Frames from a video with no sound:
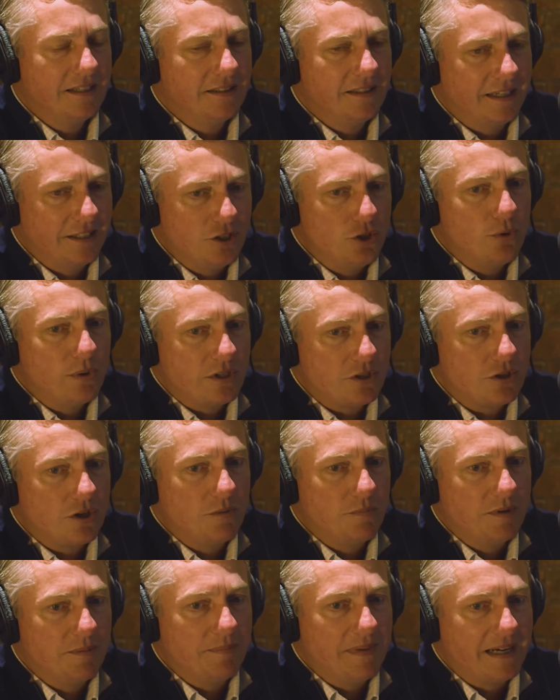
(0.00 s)
that U S
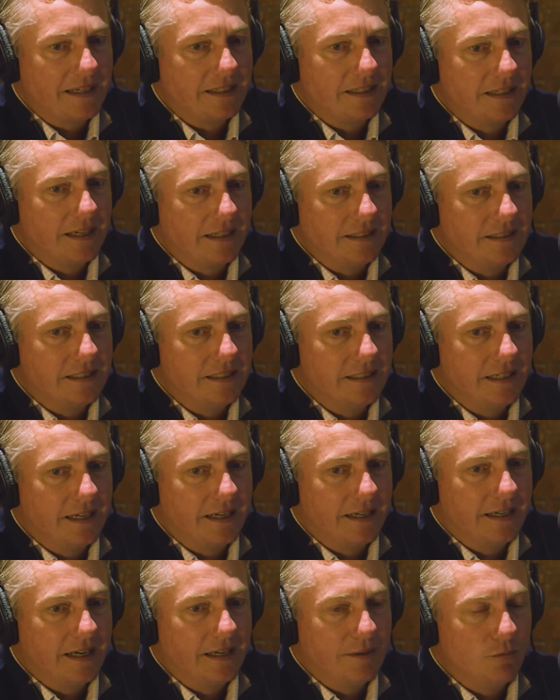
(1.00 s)
Open back in nineteen
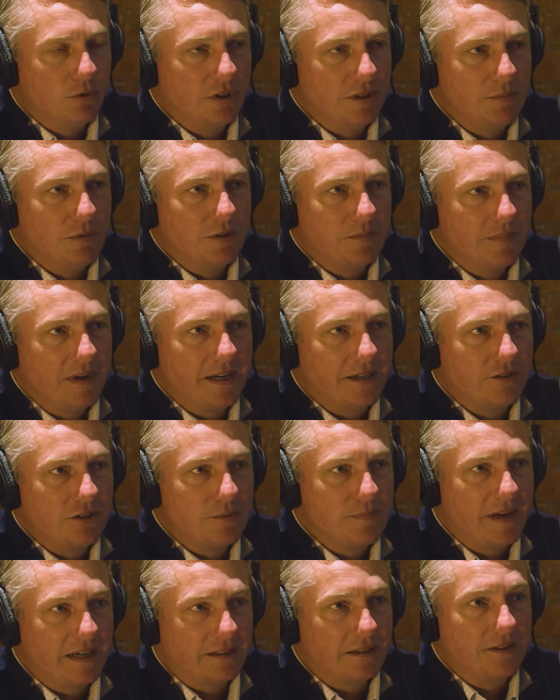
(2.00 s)
ninety-nine really put
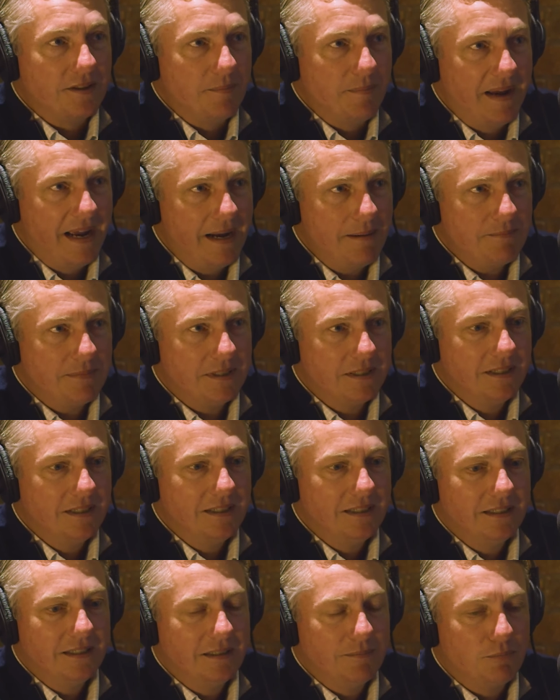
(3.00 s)
Pinehurst back on the map.
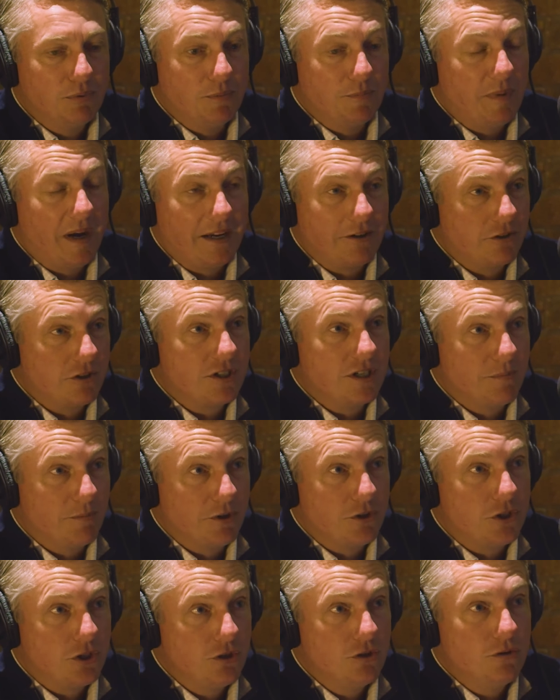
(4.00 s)
Pinehurst
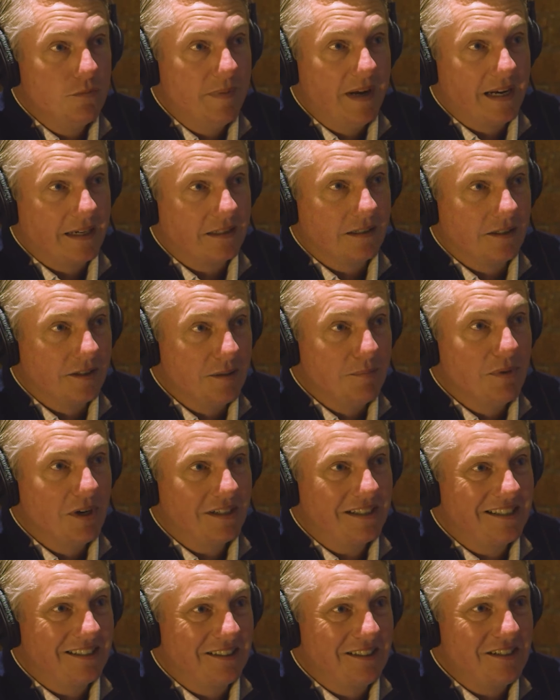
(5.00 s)
number two back on the
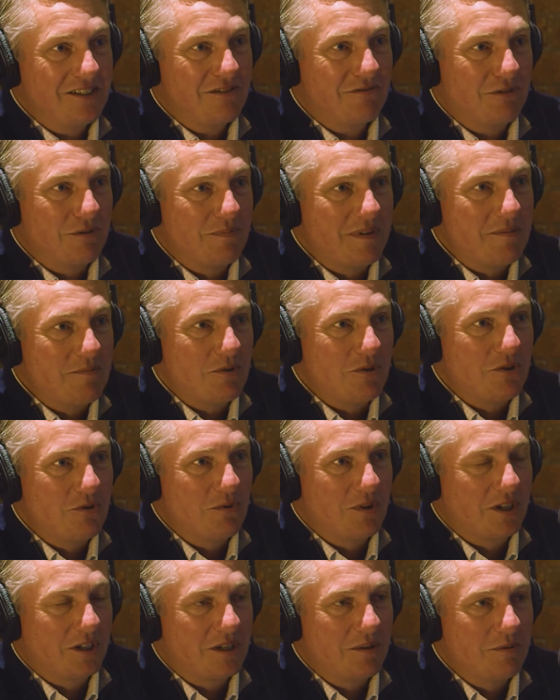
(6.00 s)
bucket list for people who
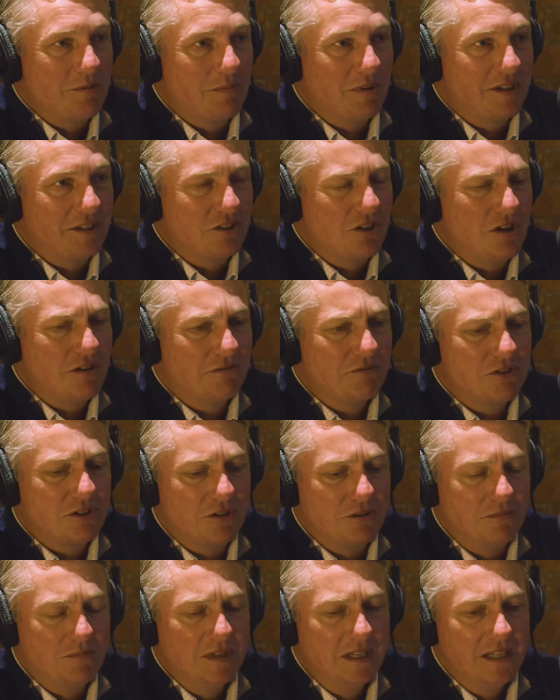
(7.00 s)
want to come and play golf.
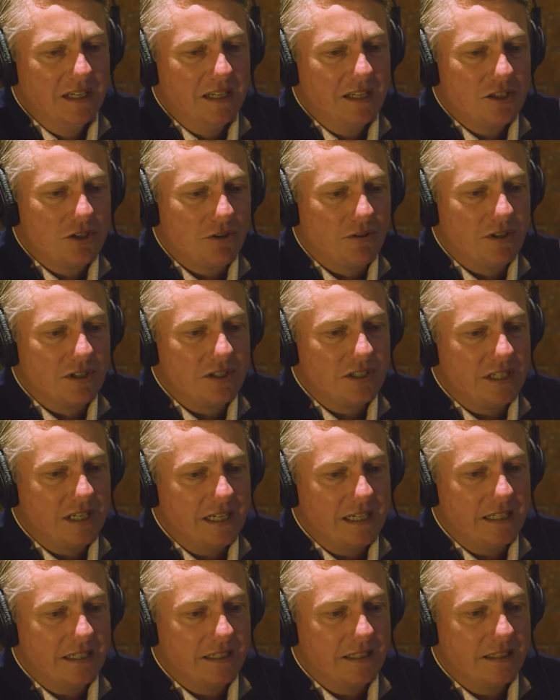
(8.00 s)
So, so to
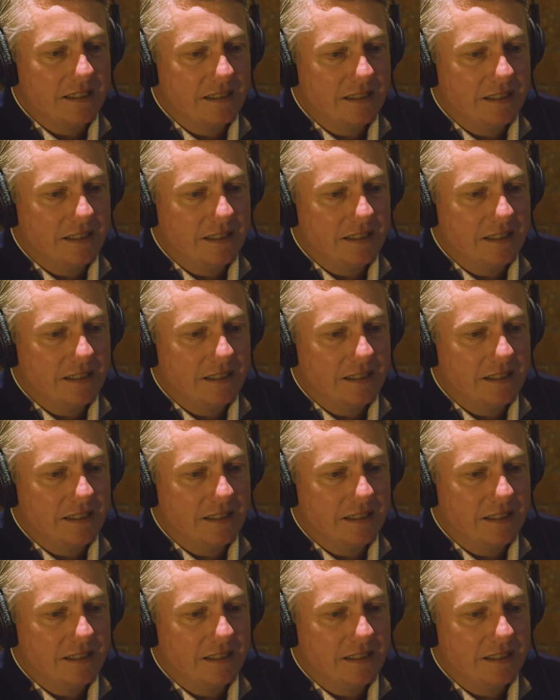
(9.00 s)
see it,